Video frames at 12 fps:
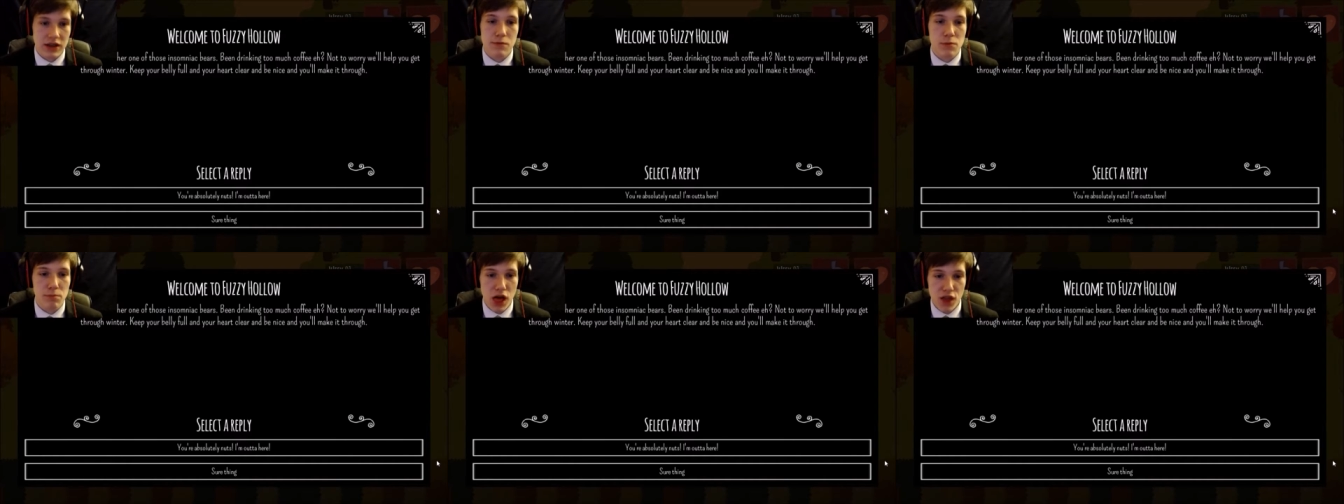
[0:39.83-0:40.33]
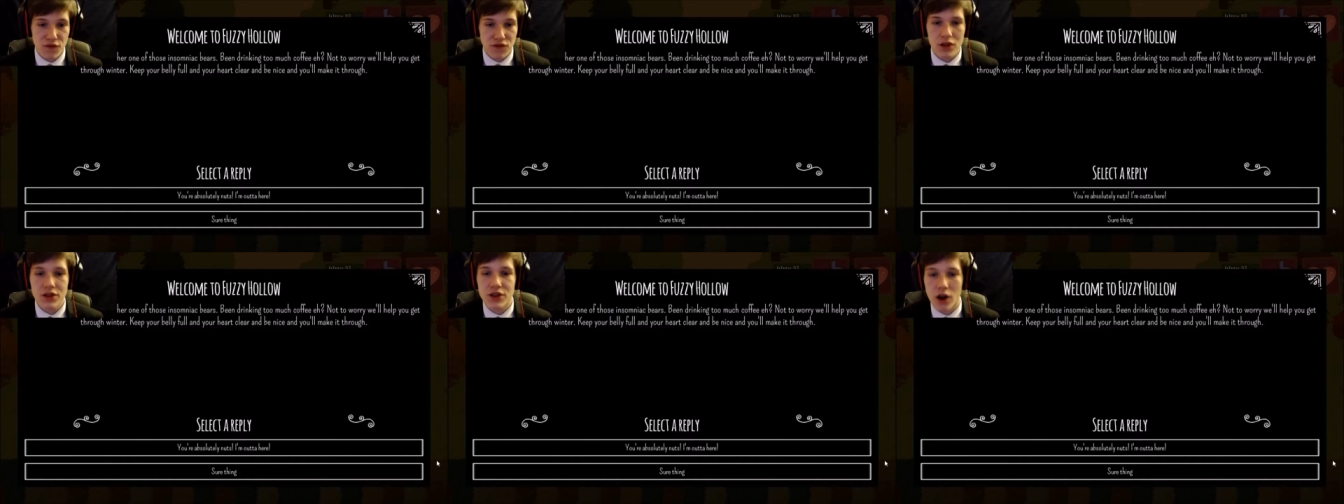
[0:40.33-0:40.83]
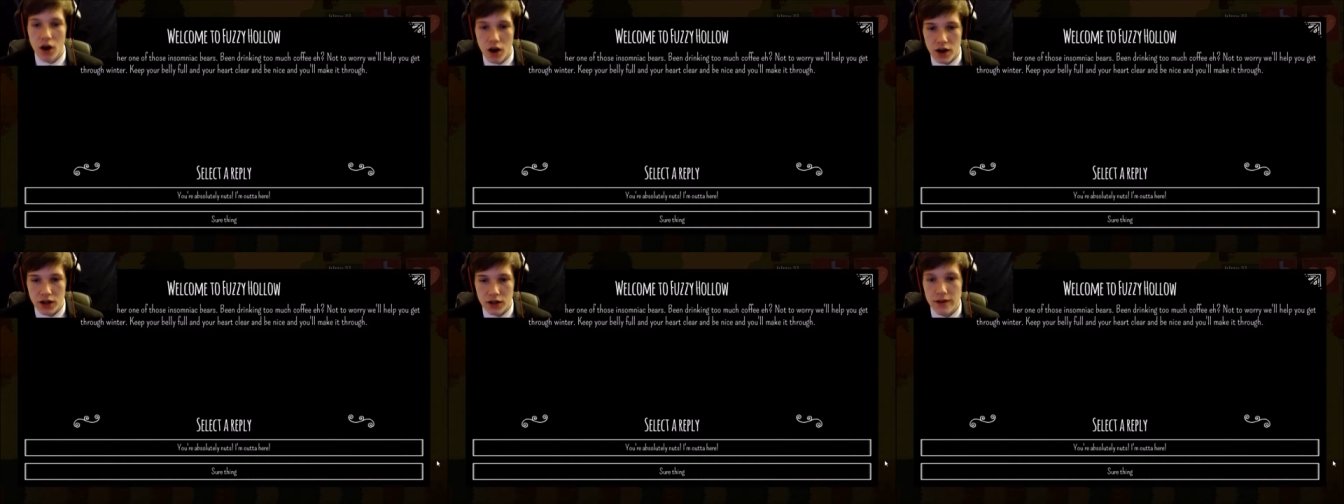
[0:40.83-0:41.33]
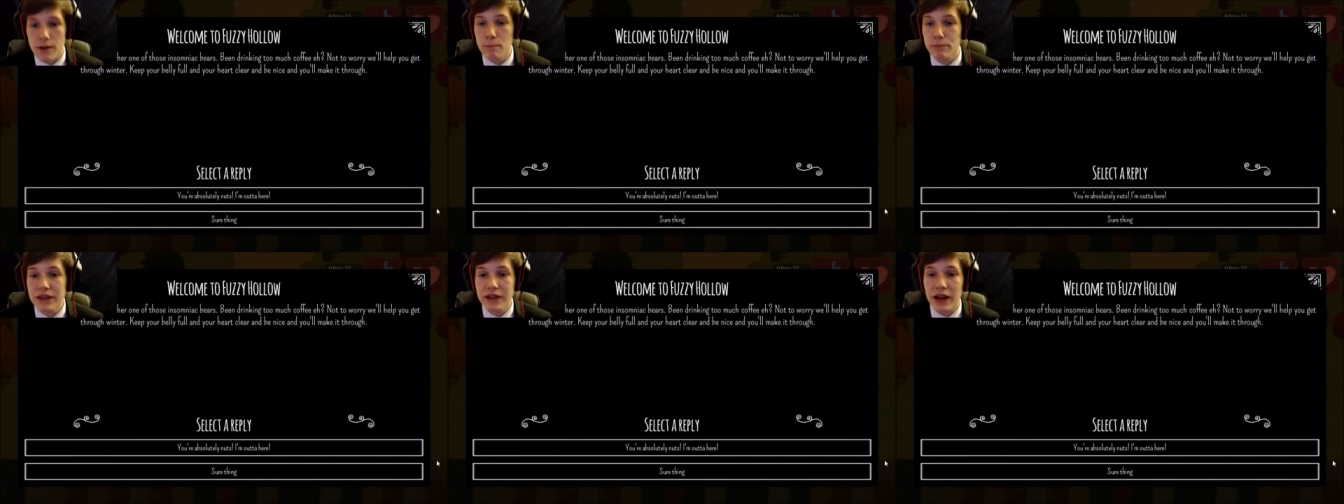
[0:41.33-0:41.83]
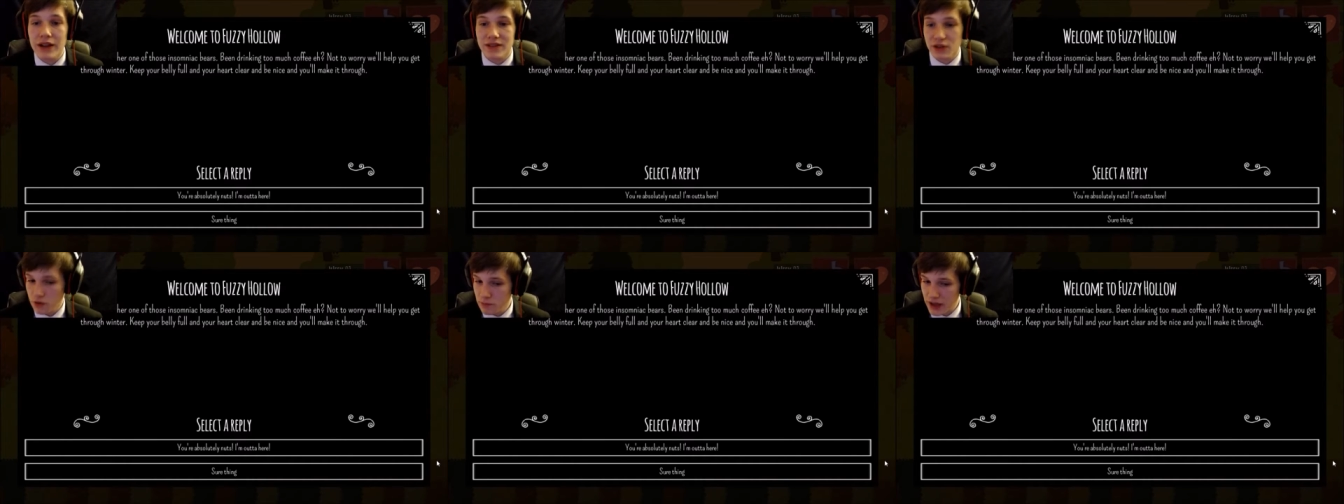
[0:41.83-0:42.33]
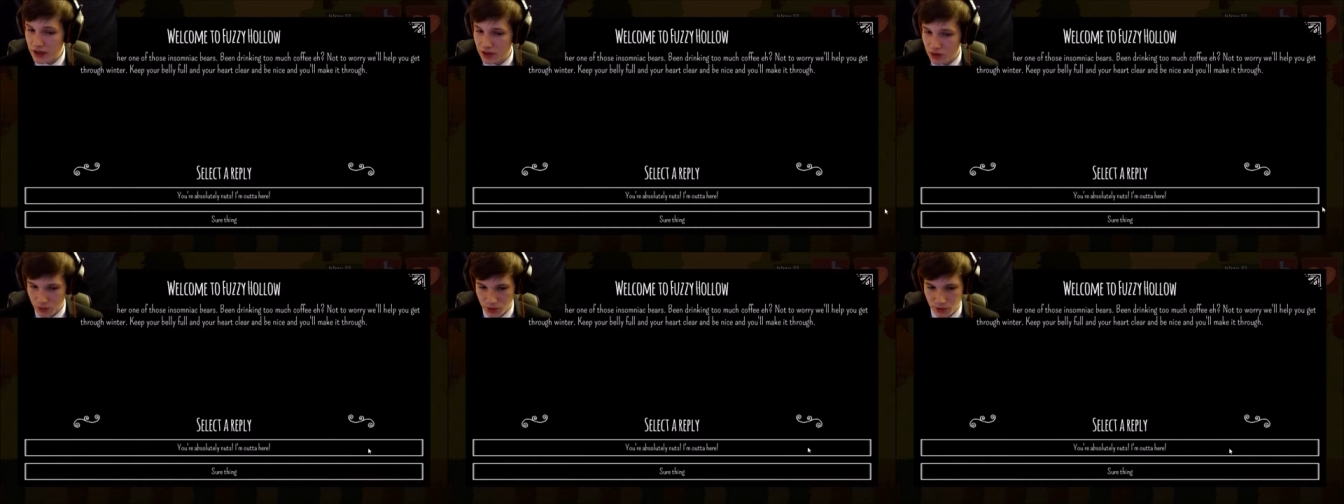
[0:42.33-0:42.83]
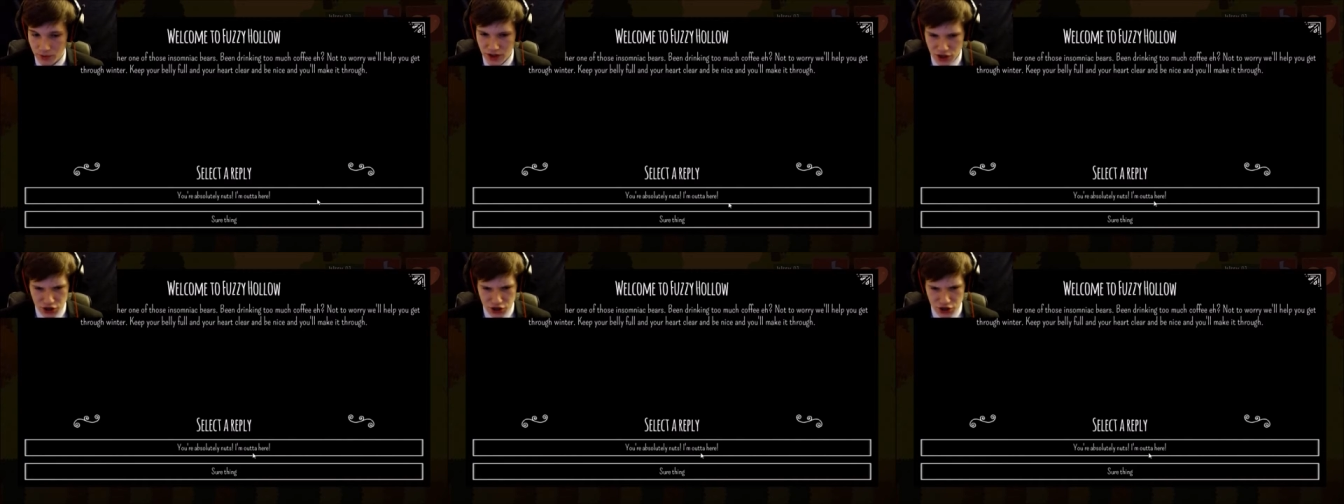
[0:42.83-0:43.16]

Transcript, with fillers: Keep your belly full and your heart clear, and be nice, and you'll make it through.